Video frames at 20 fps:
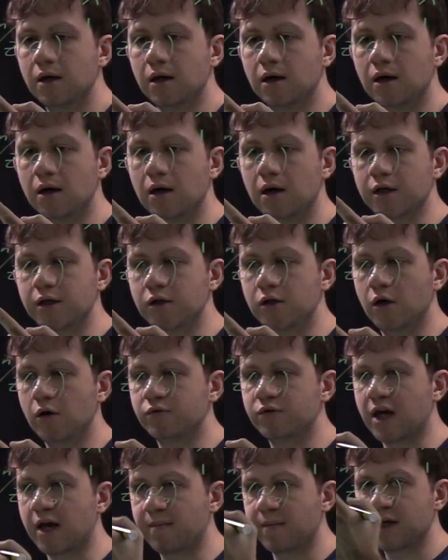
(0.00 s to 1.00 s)

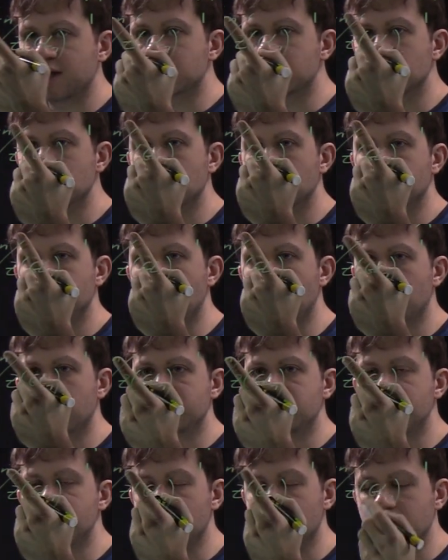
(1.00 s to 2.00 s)
dimension of
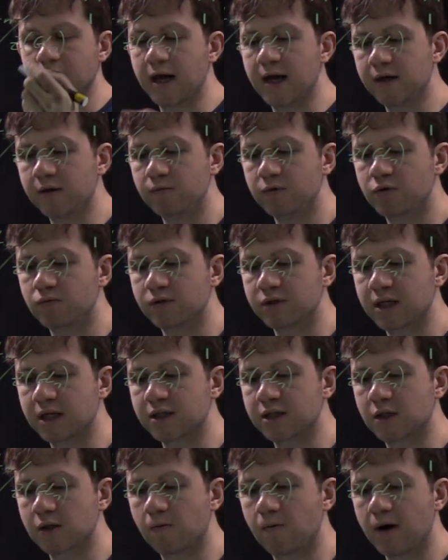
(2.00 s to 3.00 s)
GLN, which was n
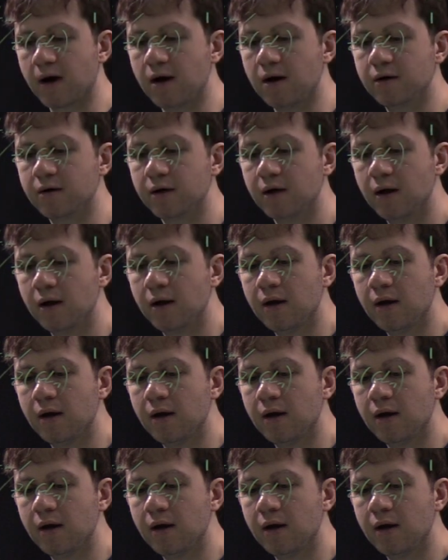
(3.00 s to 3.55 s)
squared,